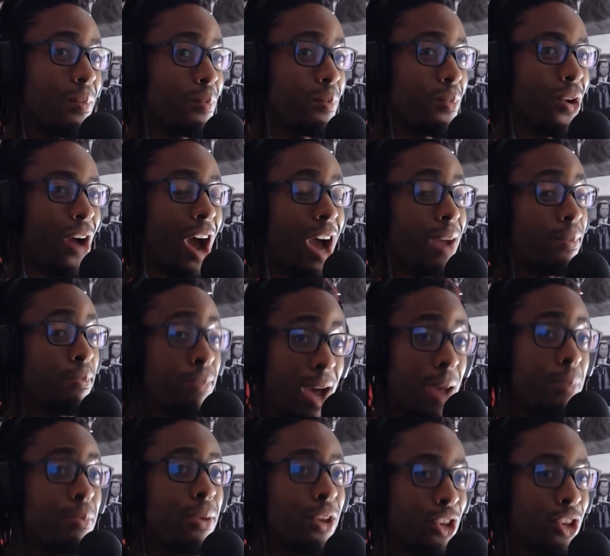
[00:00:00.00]
But
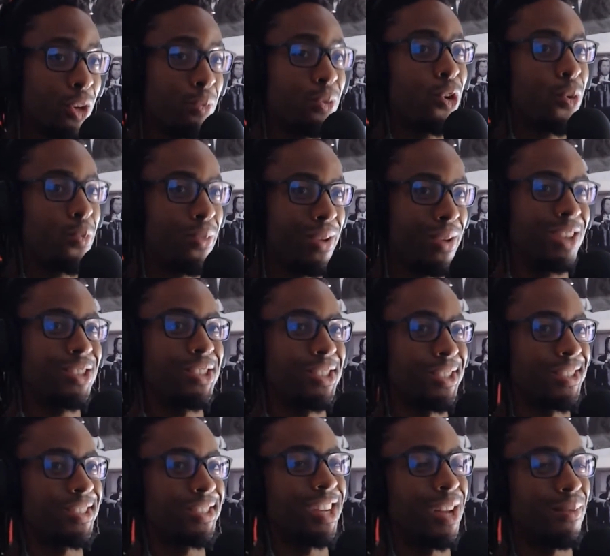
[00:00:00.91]
I pick up your
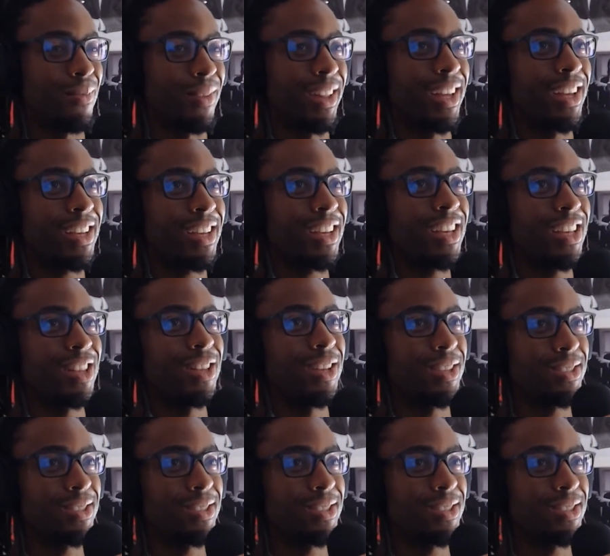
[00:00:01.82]
pictures and I'm like, this